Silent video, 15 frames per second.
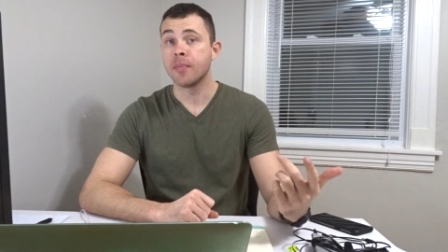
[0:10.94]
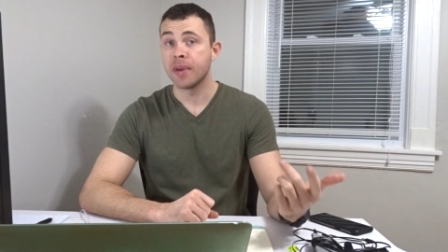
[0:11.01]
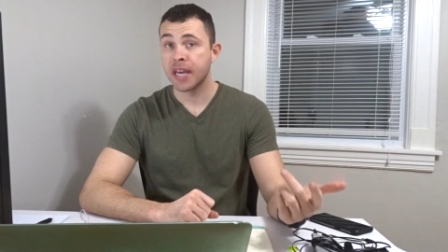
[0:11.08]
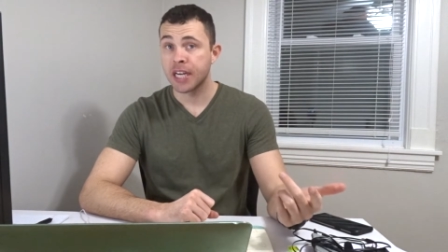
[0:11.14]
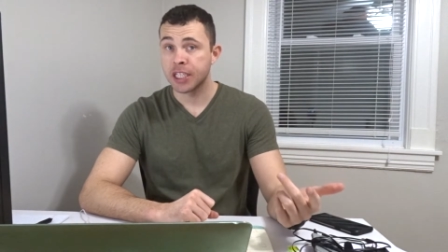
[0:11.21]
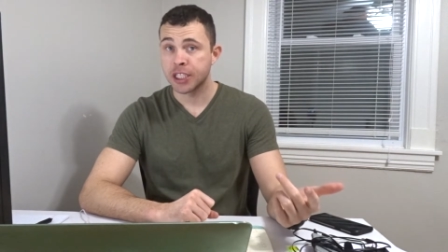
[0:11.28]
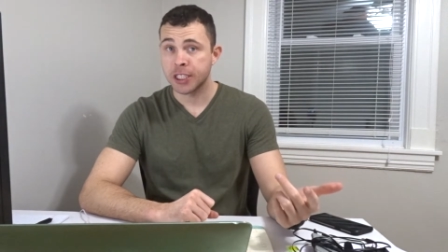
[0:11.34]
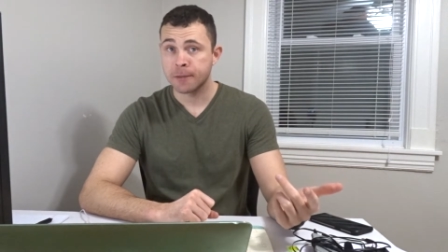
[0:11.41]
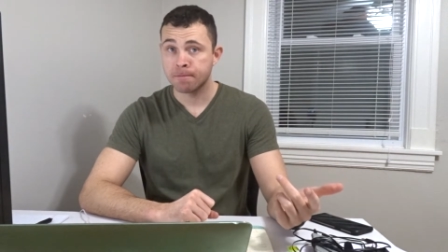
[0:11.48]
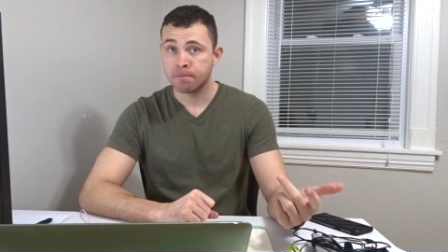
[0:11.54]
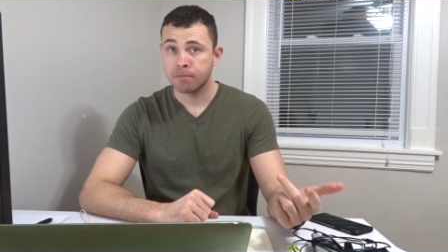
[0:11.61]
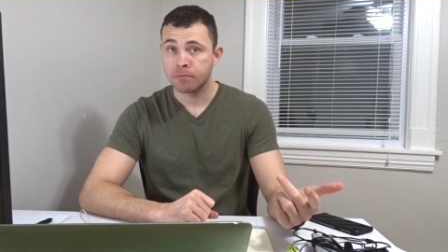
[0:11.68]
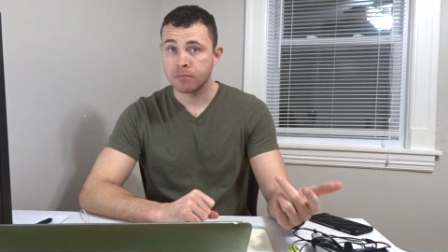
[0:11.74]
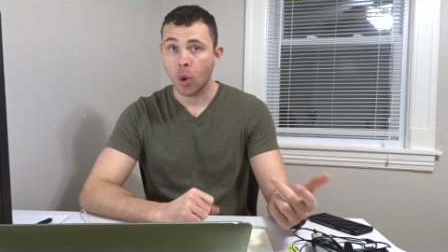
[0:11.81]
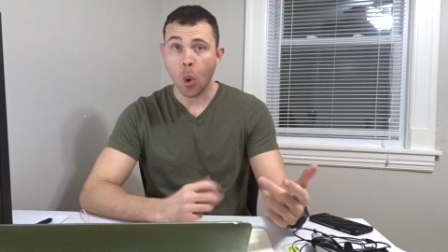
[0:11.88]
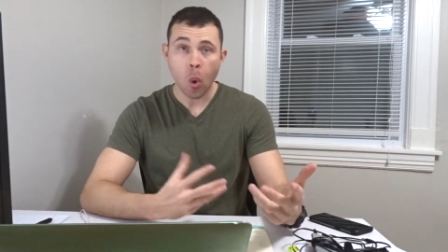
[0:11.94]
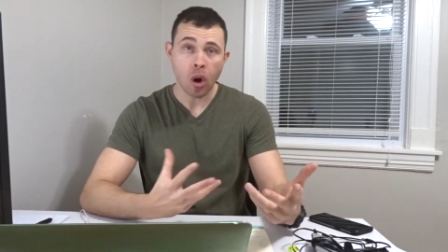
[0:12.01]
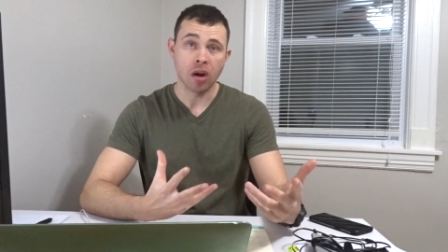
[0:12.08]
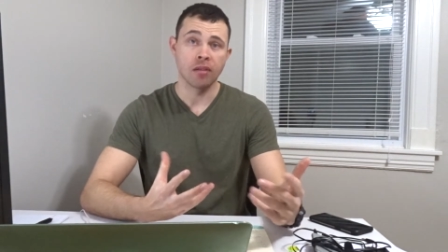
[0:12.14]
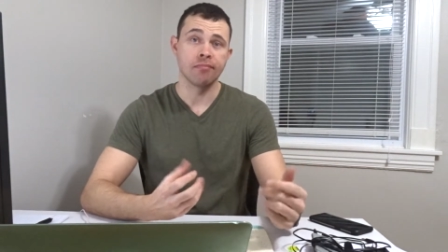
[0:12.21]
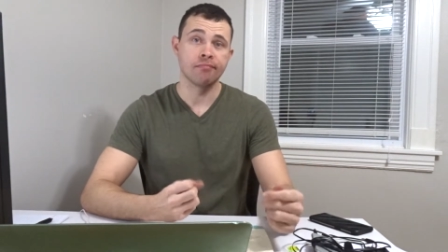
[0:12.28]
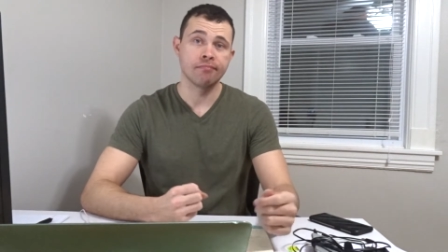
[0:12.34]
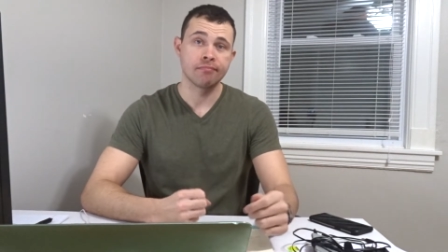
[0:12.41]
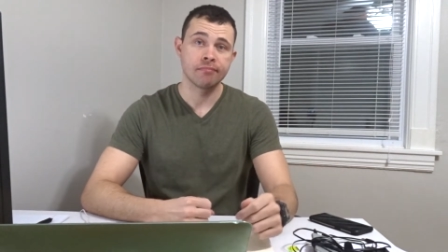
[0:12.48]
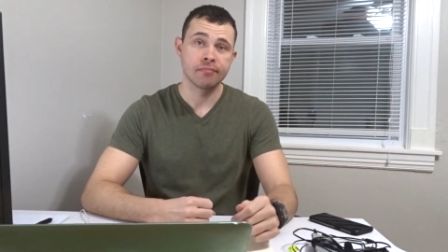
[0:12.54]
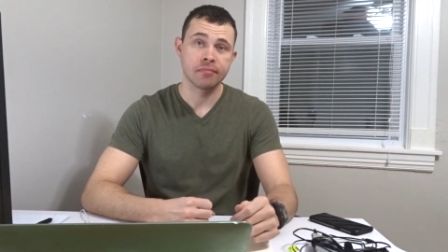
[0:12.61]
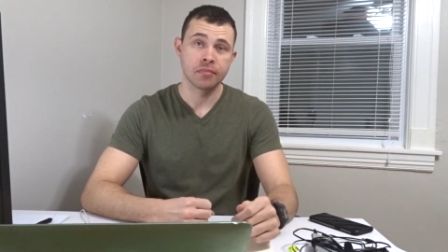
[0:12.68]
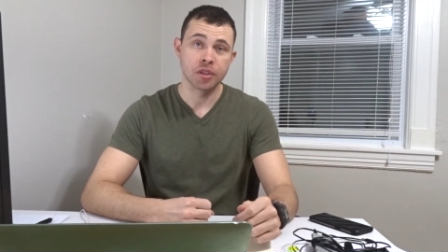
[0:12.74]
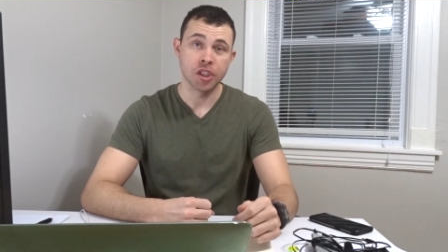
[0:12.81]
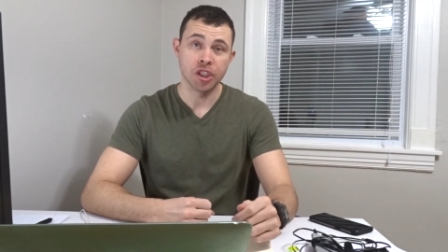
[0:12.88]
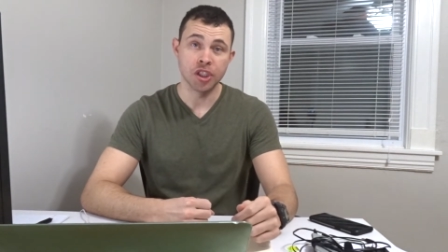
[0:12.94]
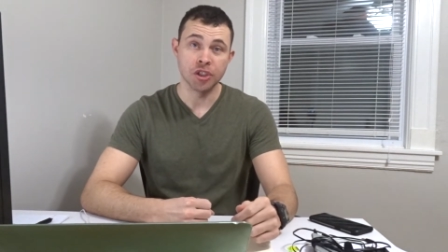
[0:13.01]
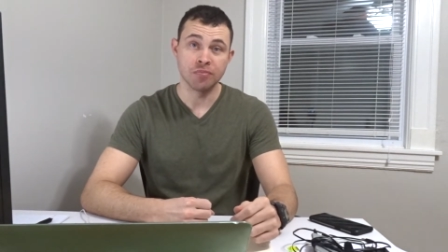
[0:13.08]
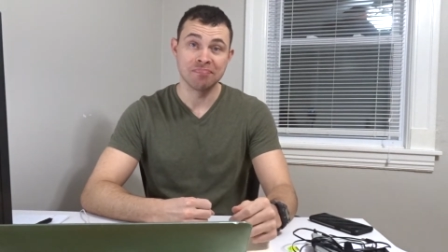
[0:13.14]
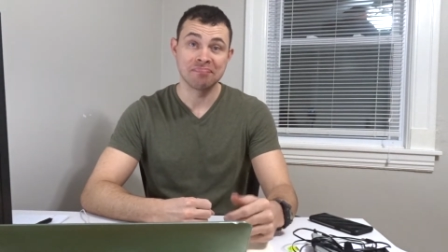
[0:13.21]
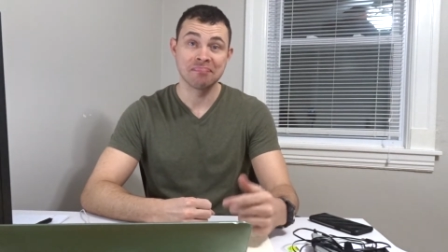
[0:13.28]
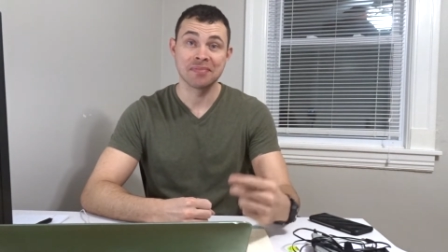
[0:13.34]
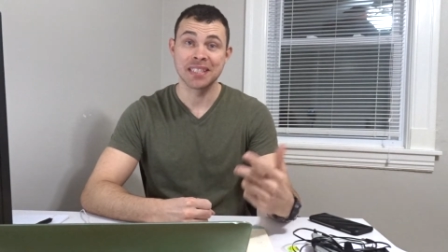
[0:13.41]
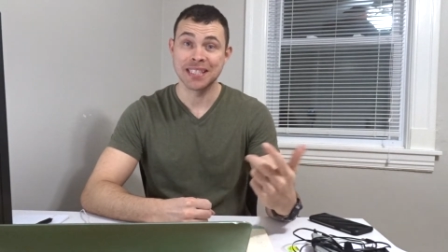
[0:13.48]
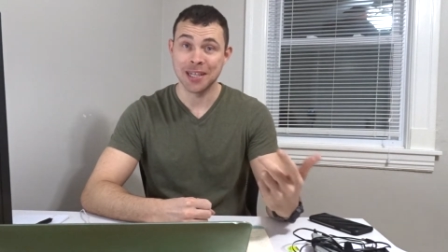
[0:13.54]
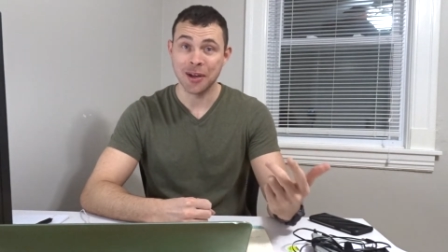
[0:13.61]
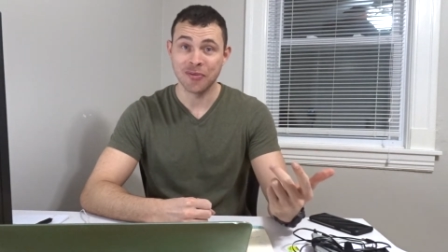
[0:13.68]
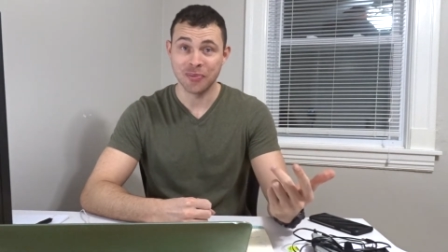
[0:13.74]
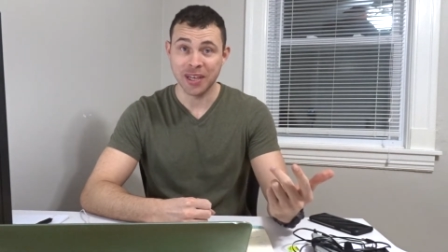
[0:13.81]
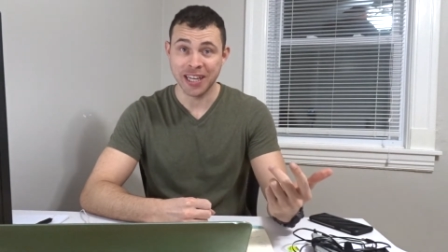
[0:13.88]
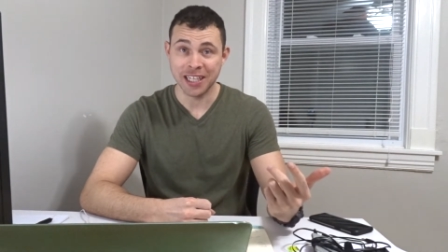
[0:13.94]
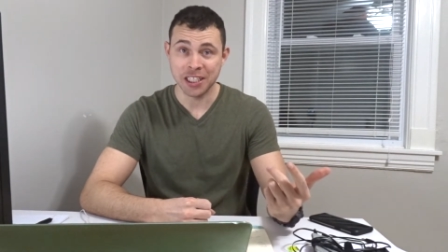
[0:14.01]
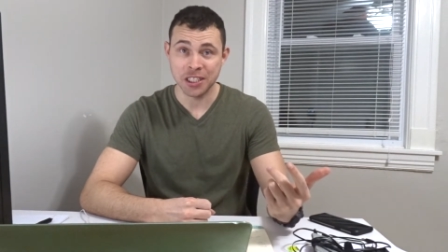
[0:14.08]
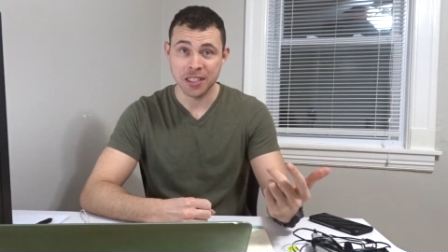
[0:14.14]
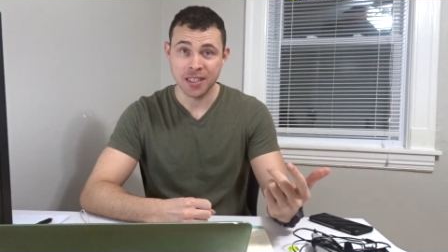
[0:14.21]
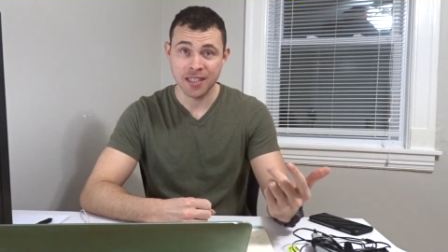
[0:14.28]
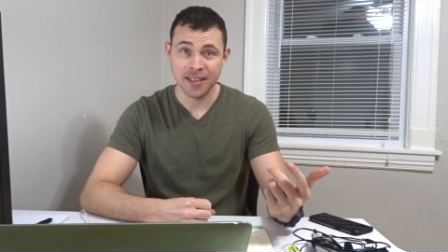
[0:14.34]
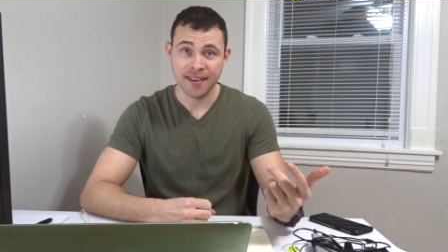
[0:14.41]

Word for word: manager, or should you self-manage?